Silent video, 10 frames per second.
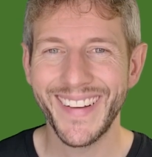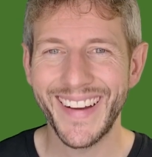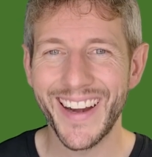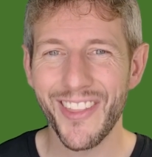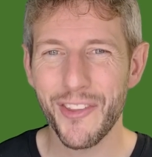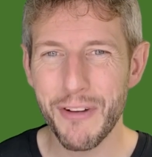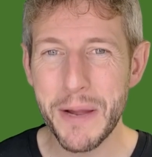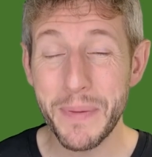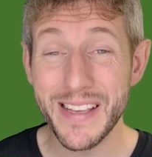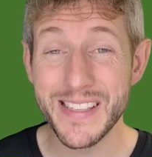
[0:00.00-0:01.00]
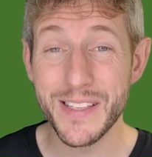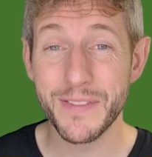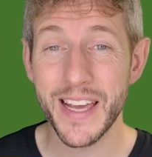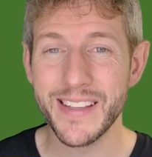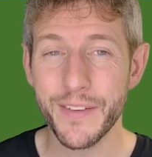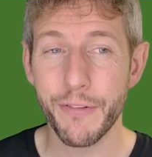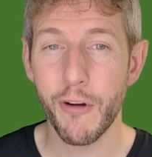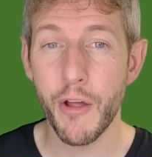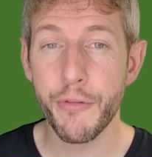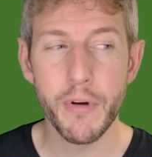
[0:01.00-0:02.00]
and 3 pieces of data for
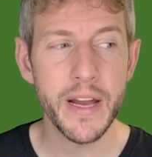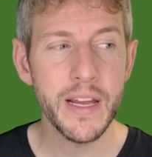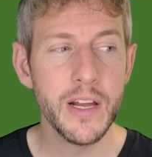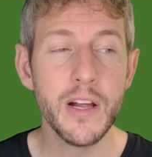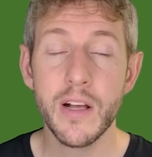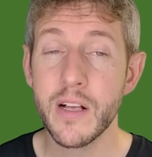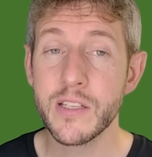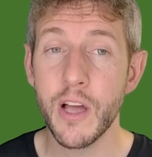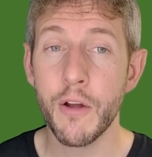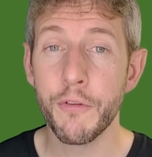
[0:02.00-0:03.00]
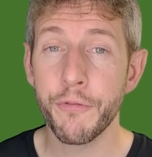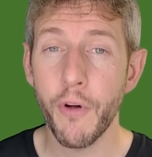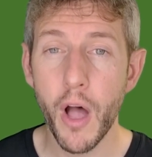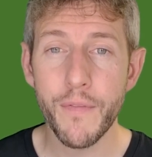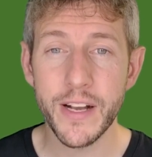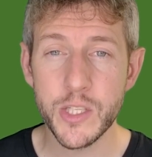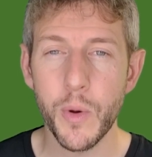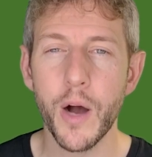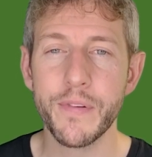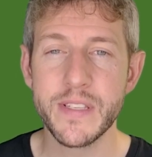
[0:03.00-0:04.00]
row 3. So 5 add
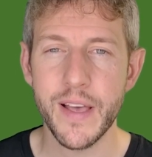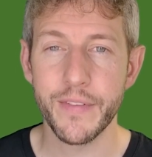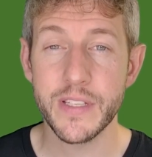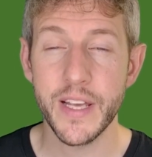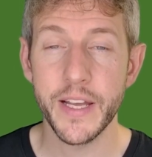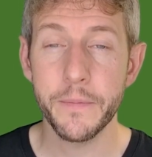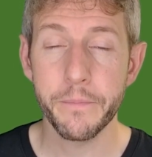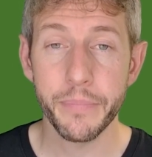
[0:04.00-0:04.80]
12 is 17,